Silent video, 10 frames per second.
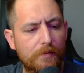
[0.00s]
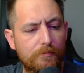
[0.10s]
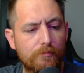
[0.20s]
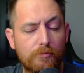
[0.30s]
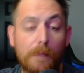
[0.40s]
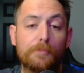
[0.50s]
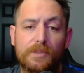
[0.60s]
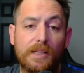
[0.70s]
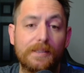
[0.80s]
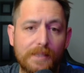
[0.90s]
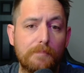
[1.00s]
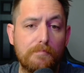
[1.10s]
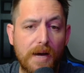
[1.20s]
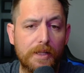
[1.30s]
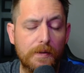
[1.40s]
representing
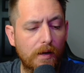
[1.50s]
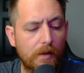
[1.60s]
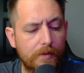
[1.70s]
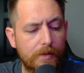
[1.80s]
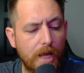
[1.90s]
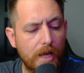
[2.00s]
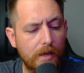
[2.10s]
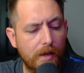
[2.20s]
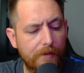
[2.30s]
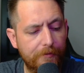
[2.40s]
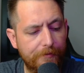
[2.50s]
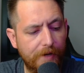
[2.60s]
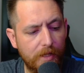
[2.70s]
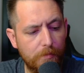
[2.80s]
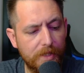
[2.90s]
Meta. They have
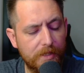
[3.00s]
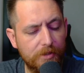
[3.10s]
invited me to